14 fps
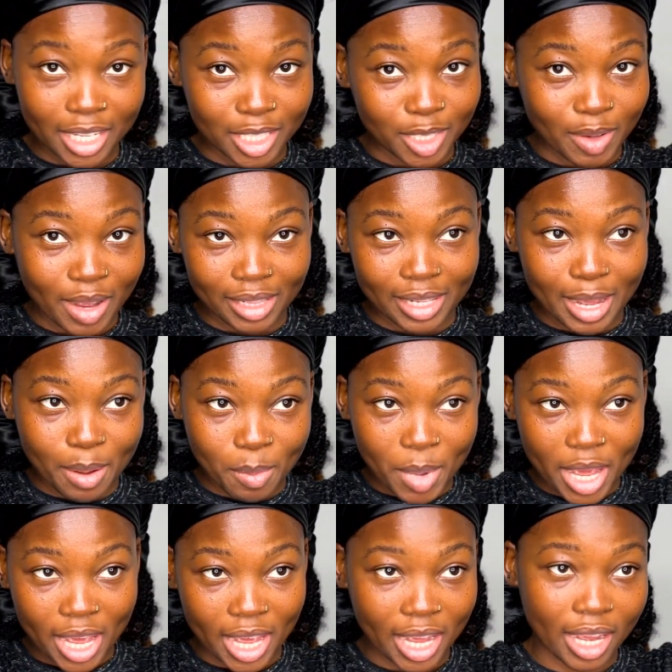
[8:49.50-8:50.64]
so I let my
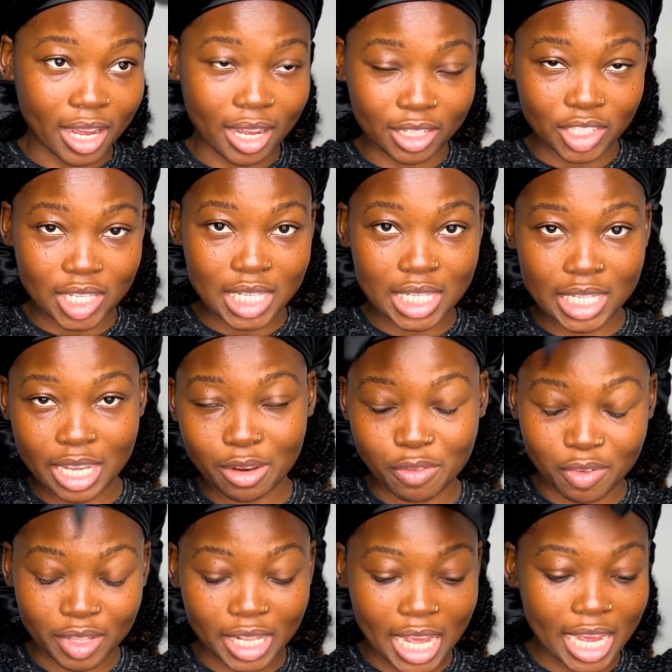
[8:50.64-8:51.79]
hair just sit
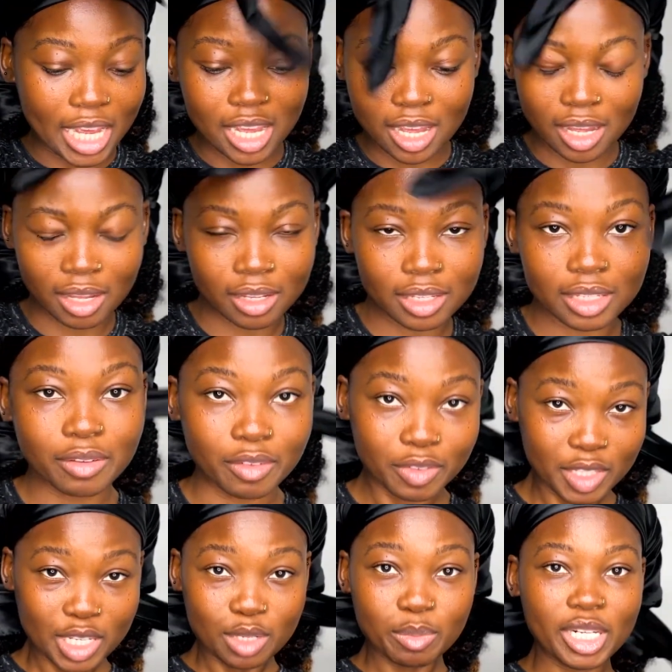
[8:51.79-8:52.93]
for like
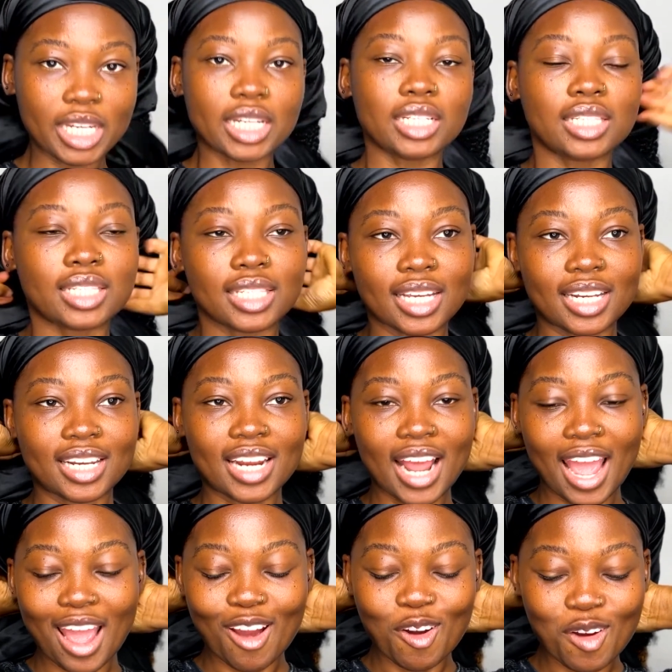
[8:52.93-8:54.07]
15 minutes and
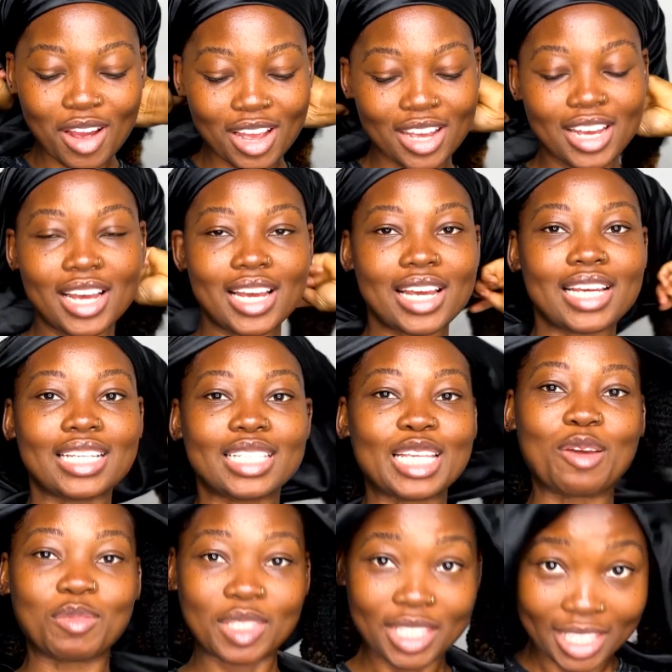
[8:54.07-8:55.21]
now it's
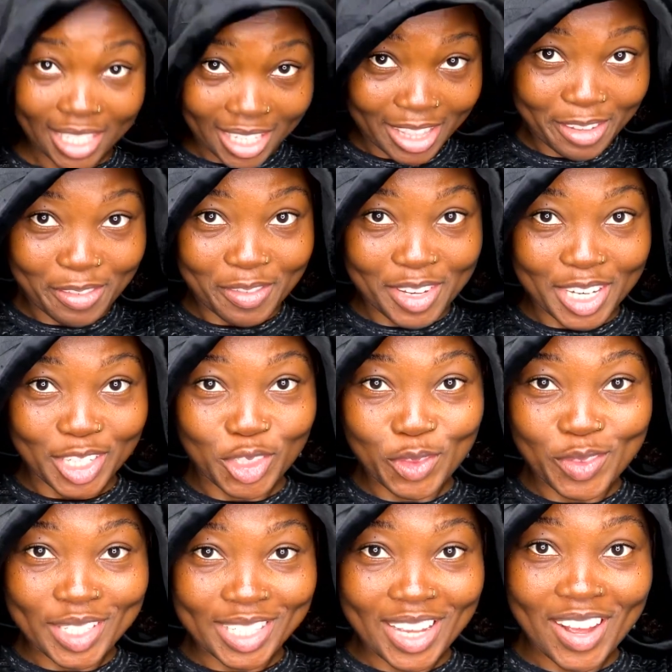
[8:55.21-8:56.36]
time to see the finished
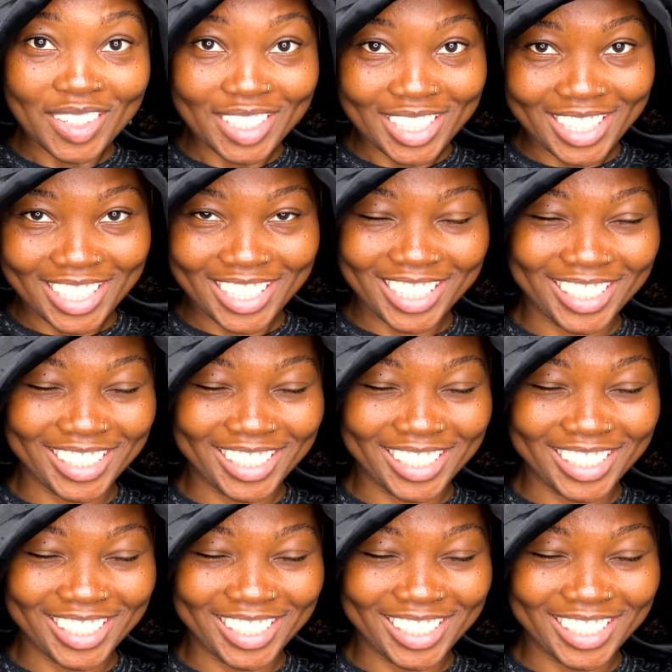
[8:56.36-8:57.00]
results.